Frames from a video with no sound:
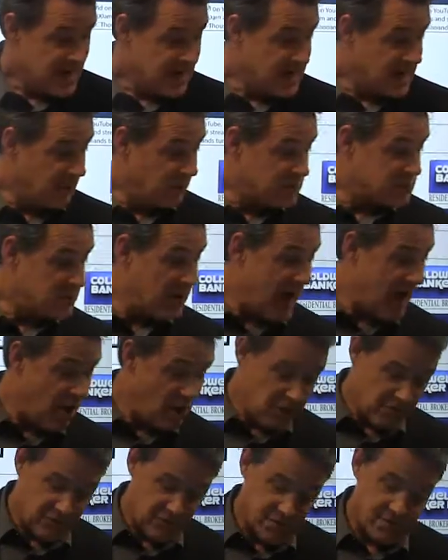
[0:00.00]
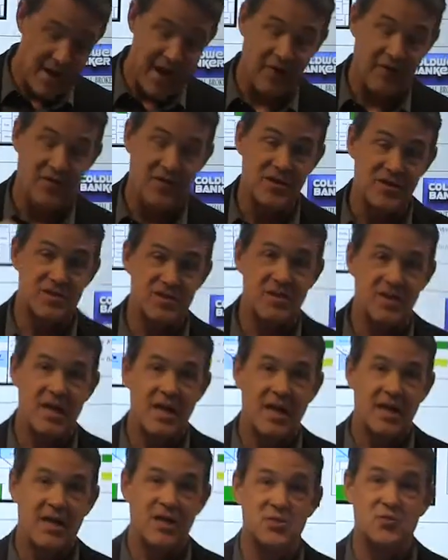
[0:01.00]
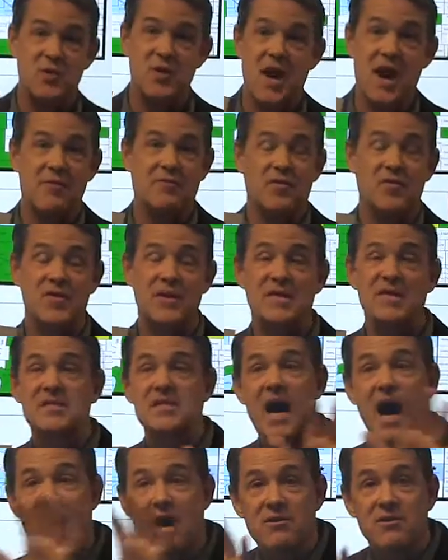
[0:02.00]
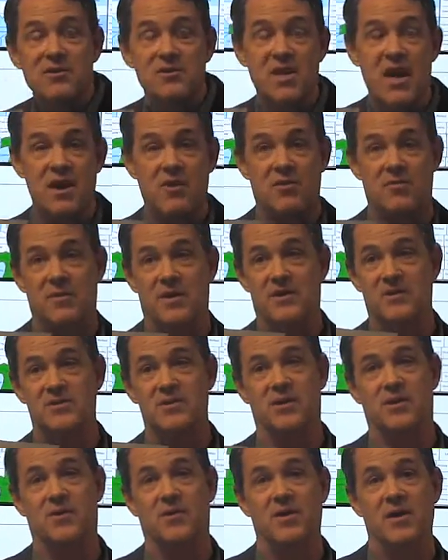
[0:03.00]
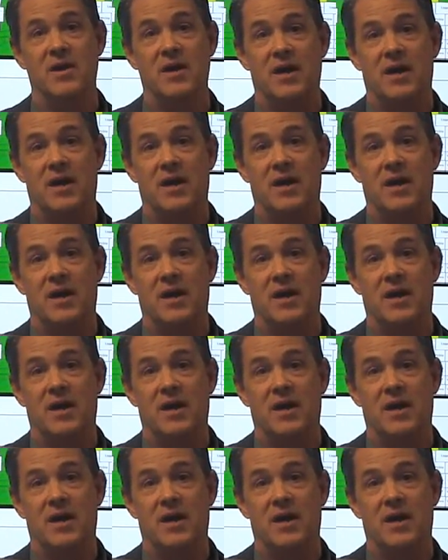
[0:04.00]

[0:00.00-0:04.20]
Now what's powerful about this is we cover the entire Sacramento